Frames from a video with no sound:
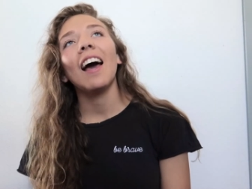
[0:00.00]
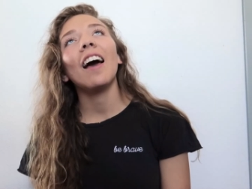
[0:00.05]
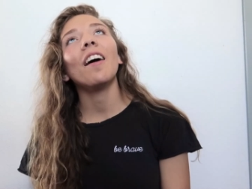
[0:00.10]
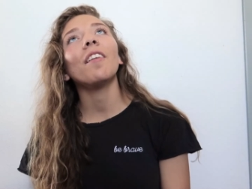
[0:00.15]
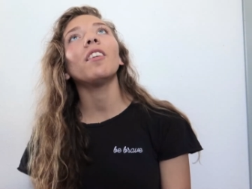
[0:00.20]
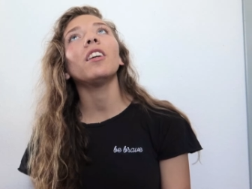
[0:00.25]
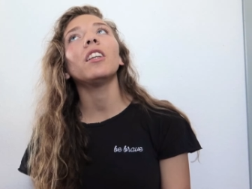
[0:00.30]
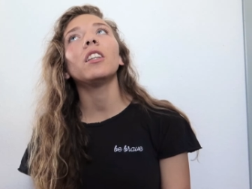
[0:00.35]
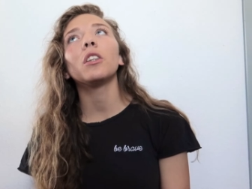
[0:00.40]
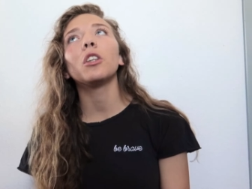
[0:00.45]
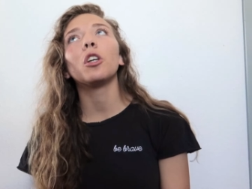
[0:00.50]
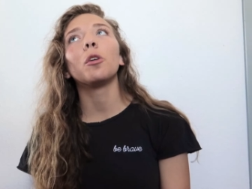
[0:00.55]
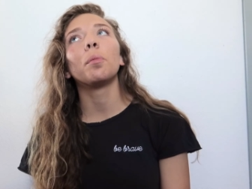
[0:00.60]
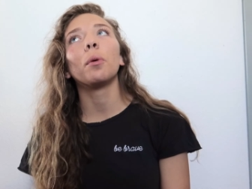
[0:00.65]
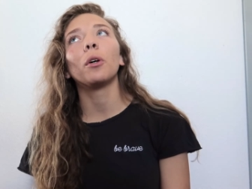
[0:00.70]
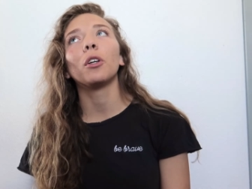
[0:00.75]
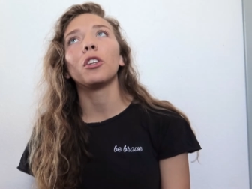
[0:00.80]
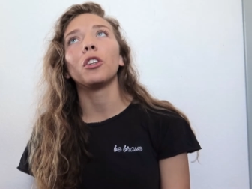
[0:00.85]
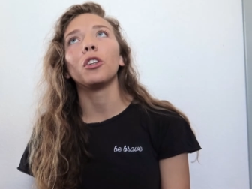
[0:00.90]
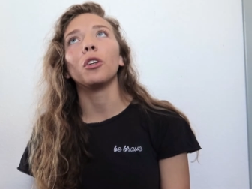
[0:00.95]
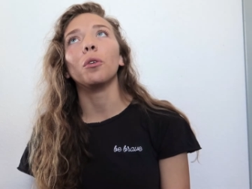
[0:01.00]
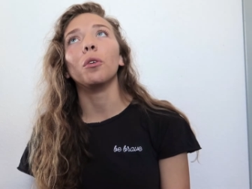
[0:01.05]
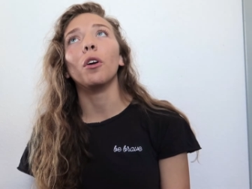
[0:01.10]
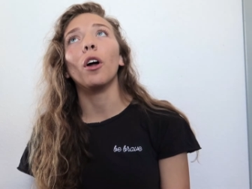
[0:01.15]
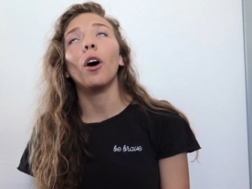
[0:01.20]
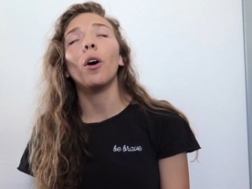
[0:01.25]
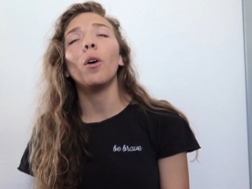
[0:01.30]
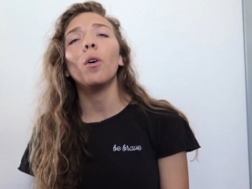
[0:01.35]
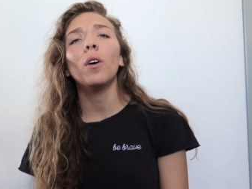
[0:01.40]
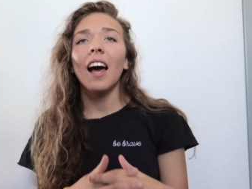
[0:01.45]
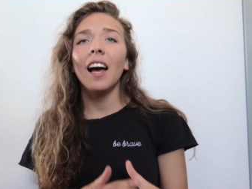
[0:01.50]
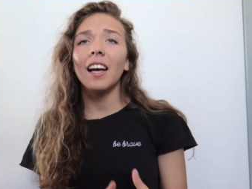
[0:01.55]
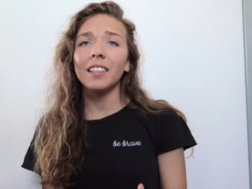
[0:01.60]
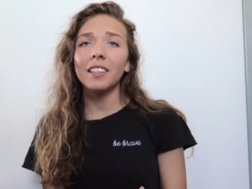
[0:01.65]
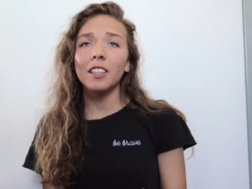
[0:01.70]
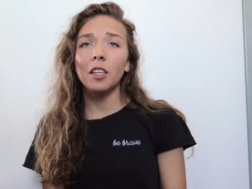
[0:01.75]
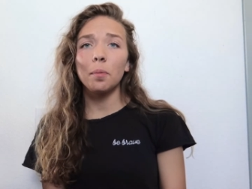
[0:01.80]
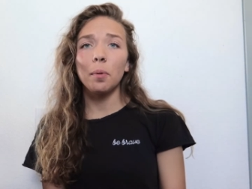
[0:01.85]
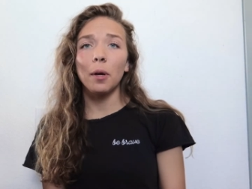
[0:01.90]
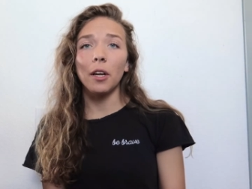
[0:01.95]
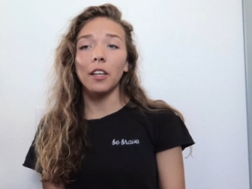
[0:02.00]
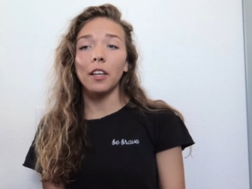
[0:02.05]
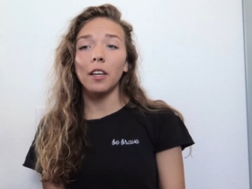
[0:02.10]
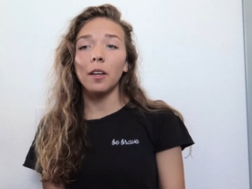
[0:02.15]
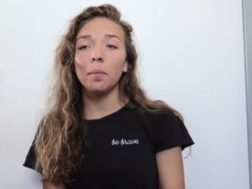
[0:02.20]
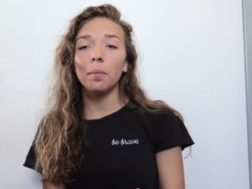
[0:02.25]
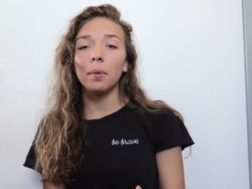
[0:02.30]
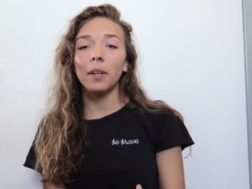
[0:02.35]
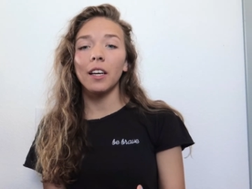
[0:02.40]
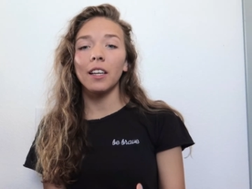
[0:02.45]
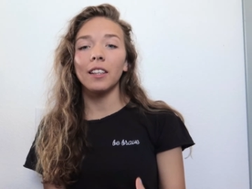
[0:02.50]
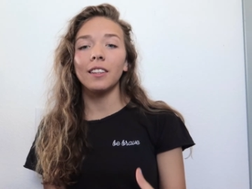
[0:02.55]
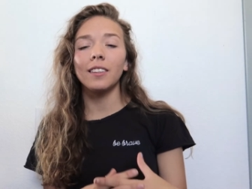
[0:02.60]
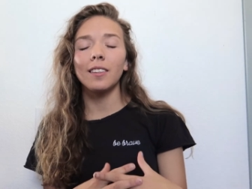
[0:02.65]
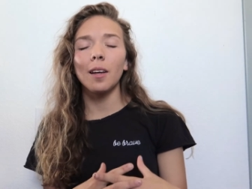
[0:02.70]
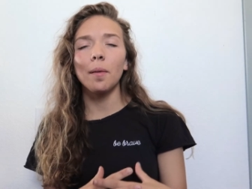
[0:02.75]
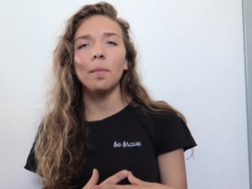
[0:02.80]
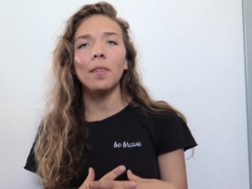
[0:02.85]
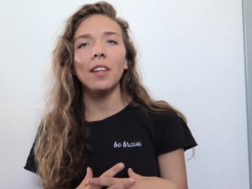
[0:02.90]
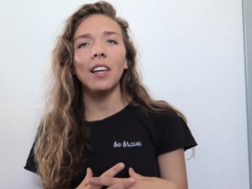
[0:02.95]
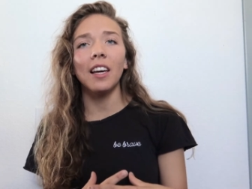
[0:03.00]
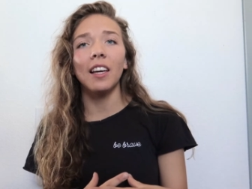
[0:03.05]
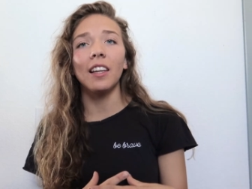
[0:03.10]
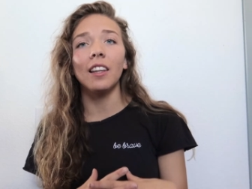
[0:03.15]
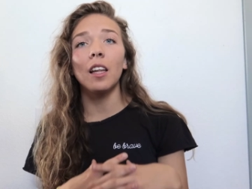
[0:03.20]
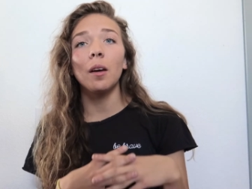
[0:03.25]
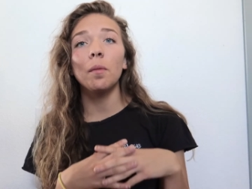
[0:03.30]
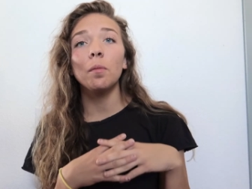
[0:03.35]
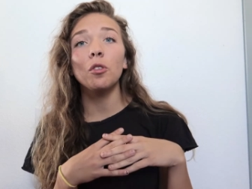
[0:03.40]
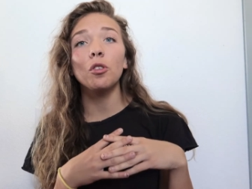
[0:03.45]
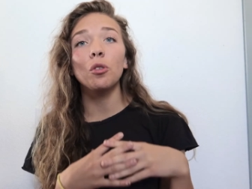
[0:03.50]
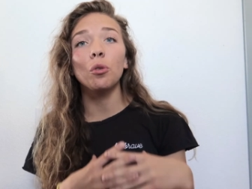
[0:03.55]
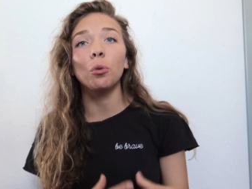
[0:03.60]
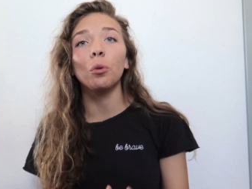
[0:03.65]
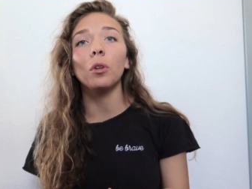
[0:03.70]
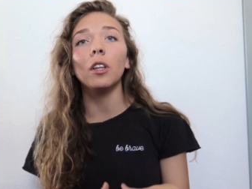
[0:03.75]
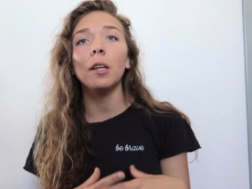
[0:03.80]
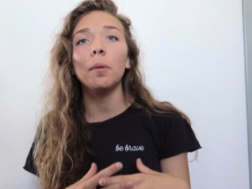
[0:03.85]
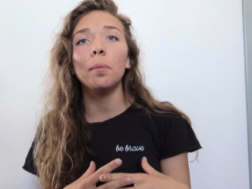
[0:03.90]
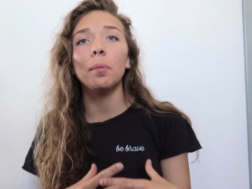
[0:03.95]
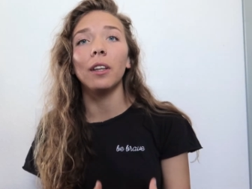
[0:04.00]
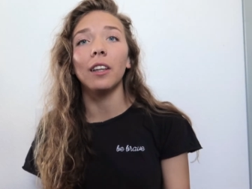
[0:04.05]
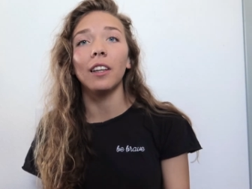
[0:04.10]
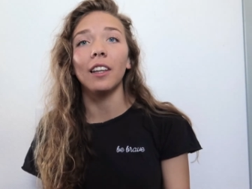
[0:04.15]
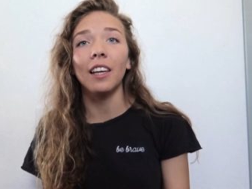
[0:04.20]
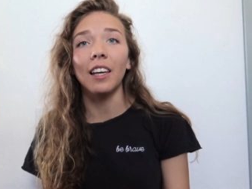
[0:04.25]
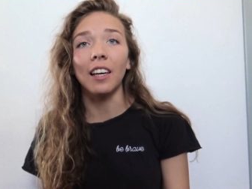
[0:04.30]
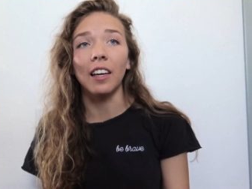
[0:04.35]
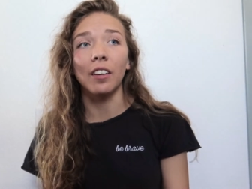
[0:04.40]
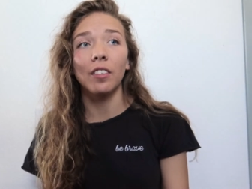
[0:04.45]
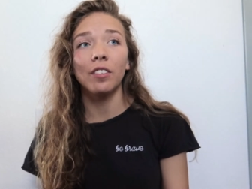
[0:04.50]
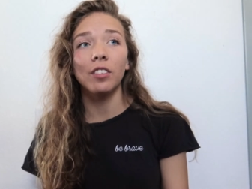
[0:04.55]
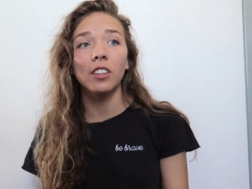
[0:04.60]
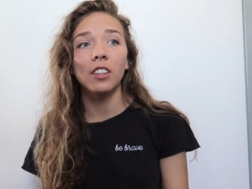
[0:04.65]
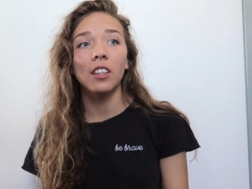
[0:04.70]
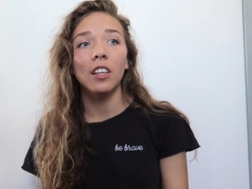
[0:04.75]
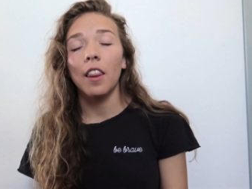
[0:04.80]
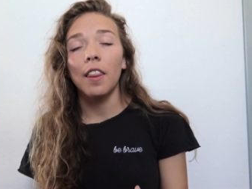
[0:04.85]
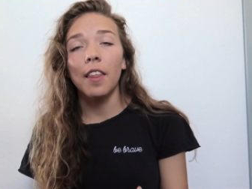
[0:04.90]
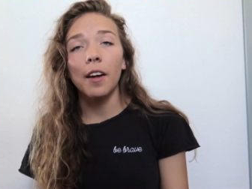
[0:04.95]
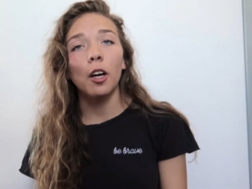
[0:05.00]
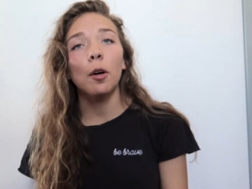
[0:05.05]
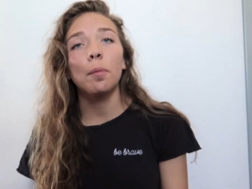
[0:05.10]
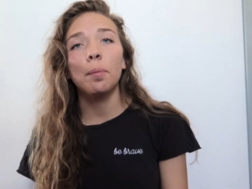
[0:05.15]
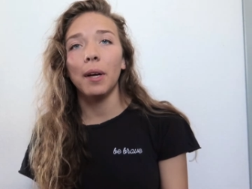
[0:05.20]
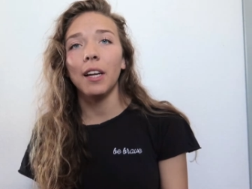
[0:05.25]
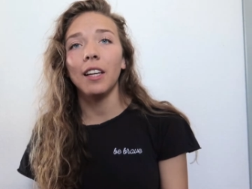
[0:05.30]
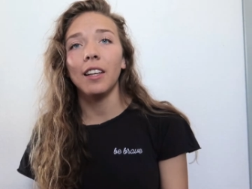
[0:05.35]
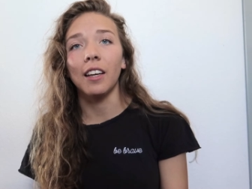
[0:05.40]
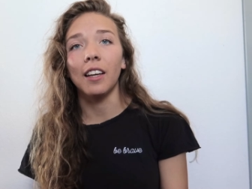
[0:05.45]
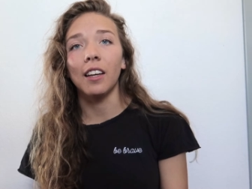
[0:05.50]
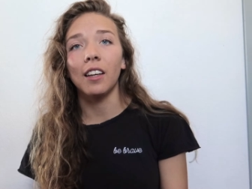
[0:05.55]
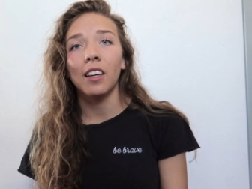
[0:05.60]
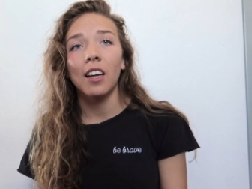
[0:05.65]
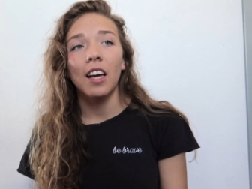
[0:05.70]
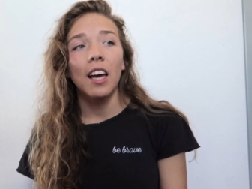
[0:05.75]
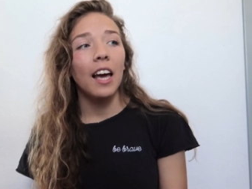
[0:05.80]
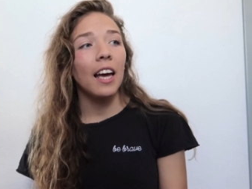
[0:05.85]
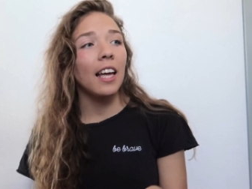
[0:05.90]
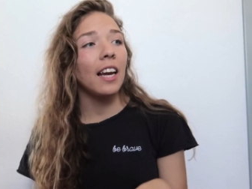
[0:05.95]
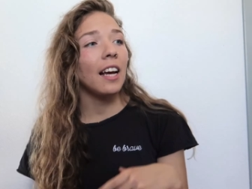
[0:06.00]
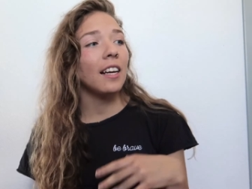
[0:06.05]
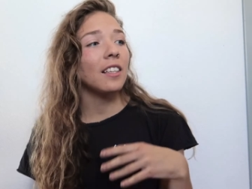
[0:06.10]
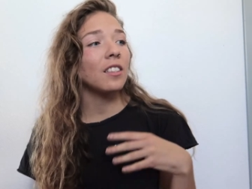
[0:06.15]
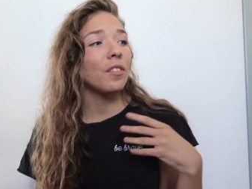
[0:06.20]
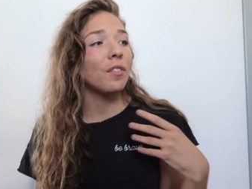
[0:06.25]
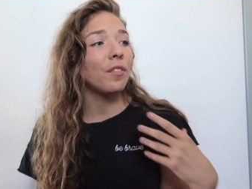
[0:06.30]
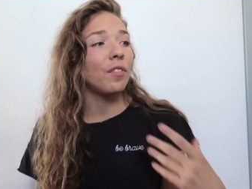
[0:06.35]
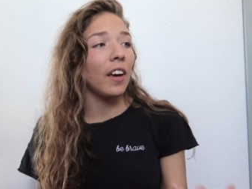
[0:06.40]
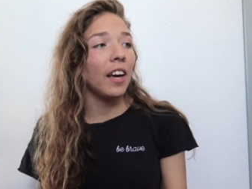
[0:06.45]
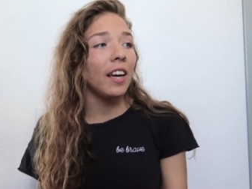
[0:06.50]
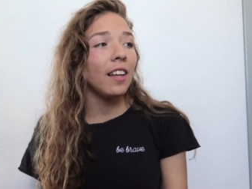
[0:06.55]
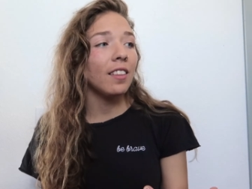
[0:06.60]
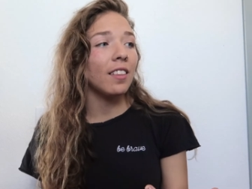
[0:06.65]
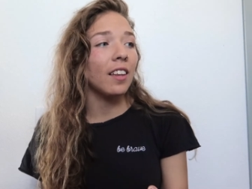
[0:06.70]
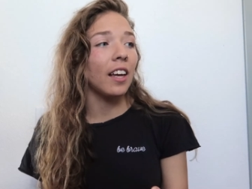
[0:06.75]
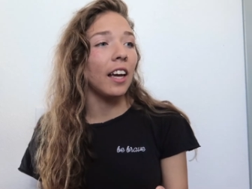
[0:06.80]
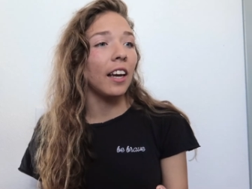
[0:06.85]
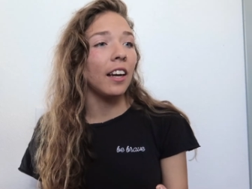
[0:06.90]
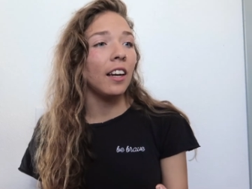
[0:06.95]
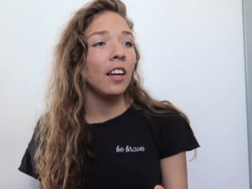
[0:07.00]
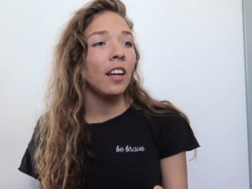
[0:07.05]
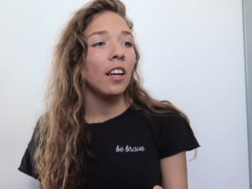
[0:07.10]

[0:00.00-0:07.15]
Every single person you know has an opinion because something in them truly believes their opinion and has faith in